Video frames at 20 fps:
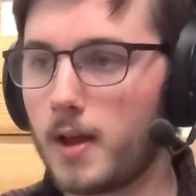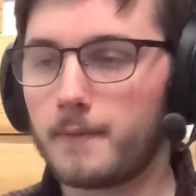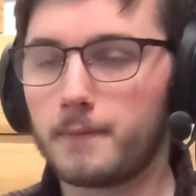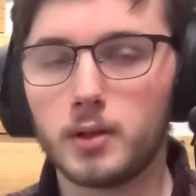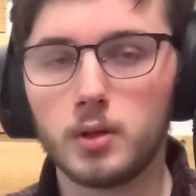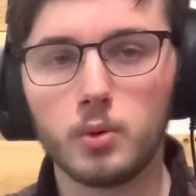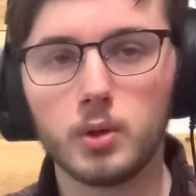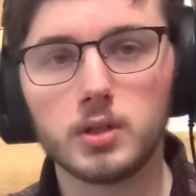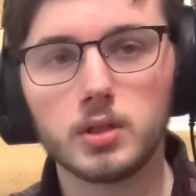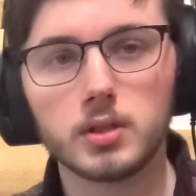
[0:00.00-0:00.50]

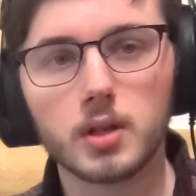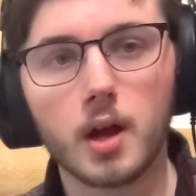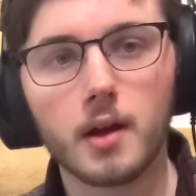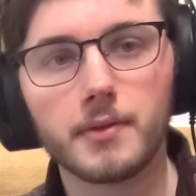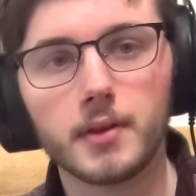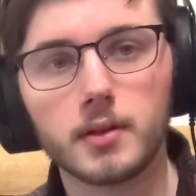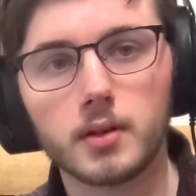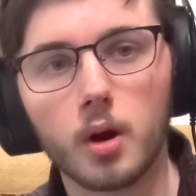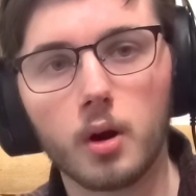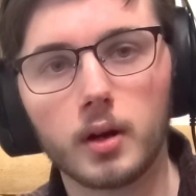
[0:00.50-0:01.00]
few inches off
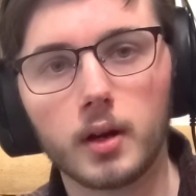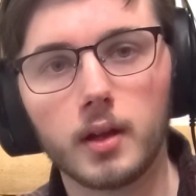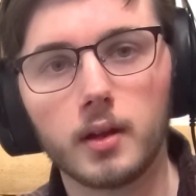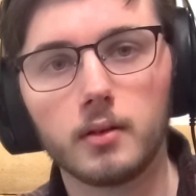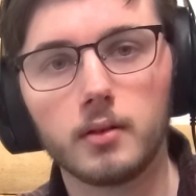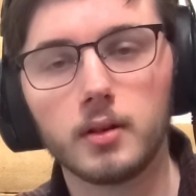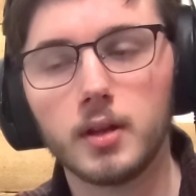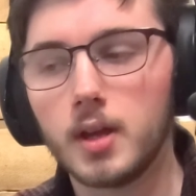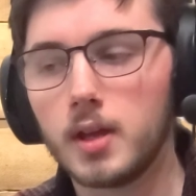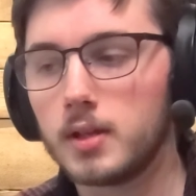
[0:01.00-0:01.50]
the target,
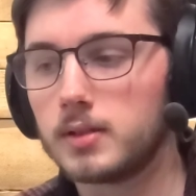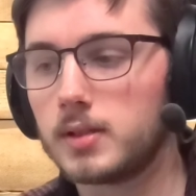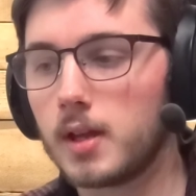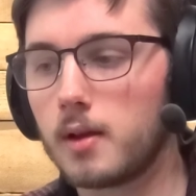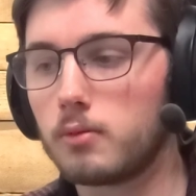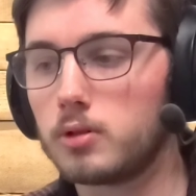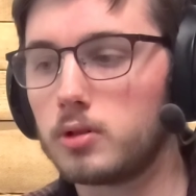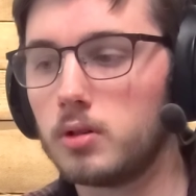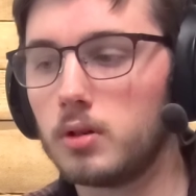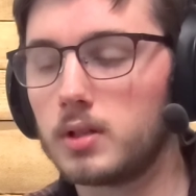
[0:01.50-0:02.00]
say I
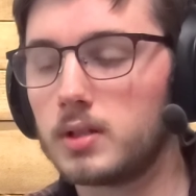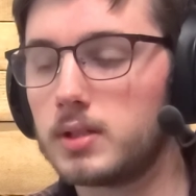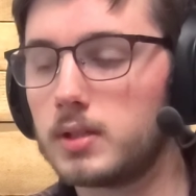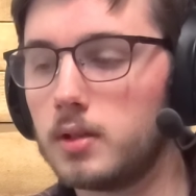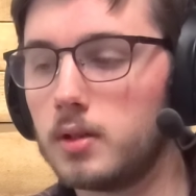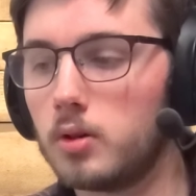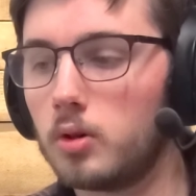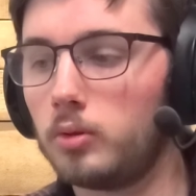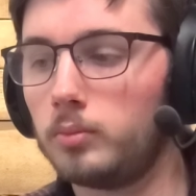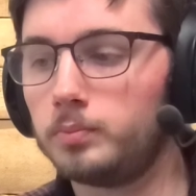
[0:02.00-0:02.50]
was shooting
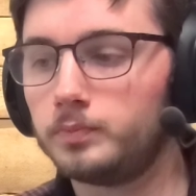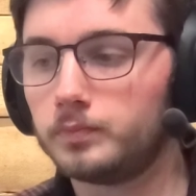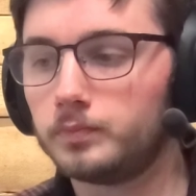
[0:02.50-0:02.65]
steel,